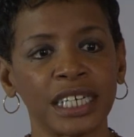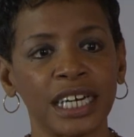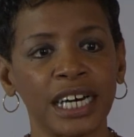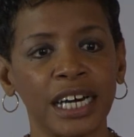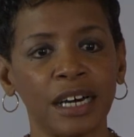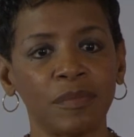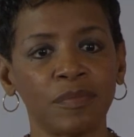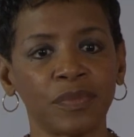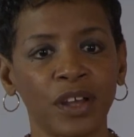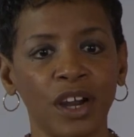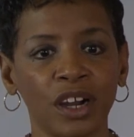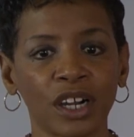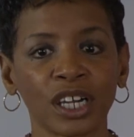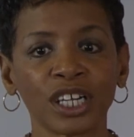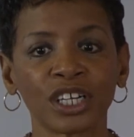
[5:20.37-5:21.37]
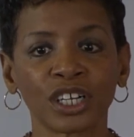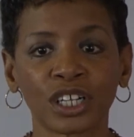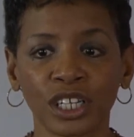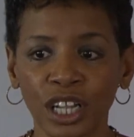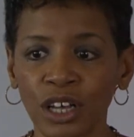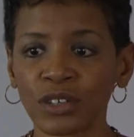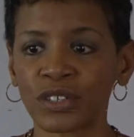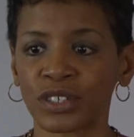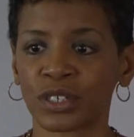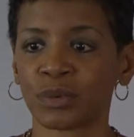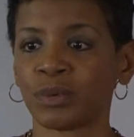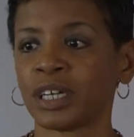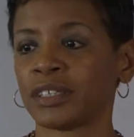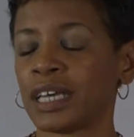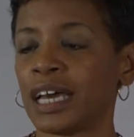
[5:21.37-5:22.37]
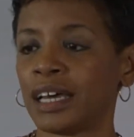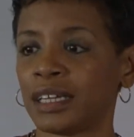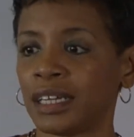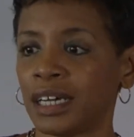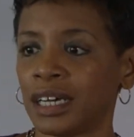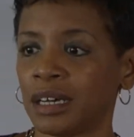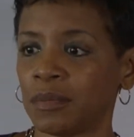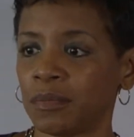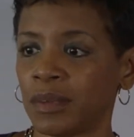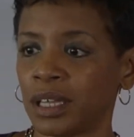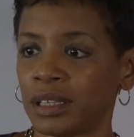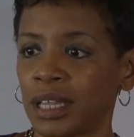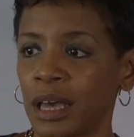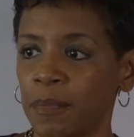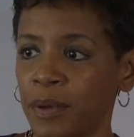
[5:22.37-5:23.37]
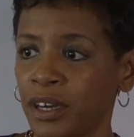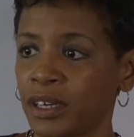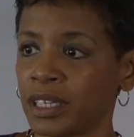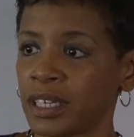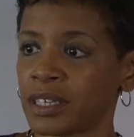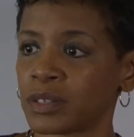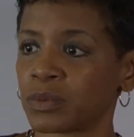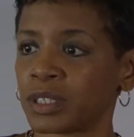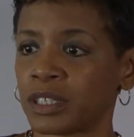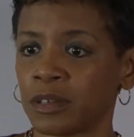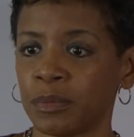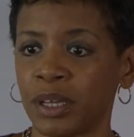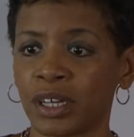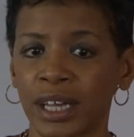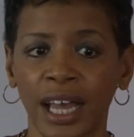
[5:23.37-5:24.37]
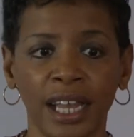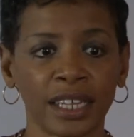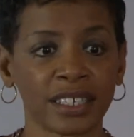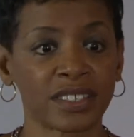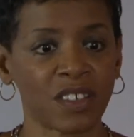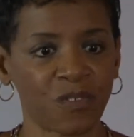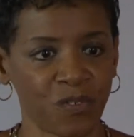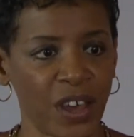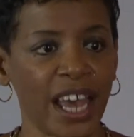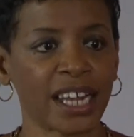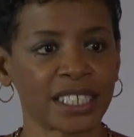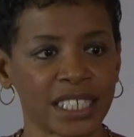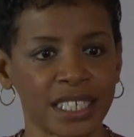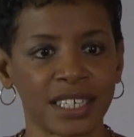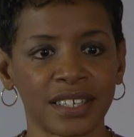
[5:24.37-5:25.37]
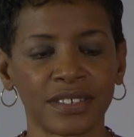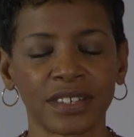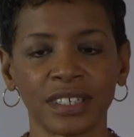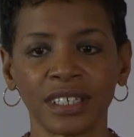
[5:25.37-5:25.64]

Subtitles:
are close to where that parity is with their male colleagues, the fact is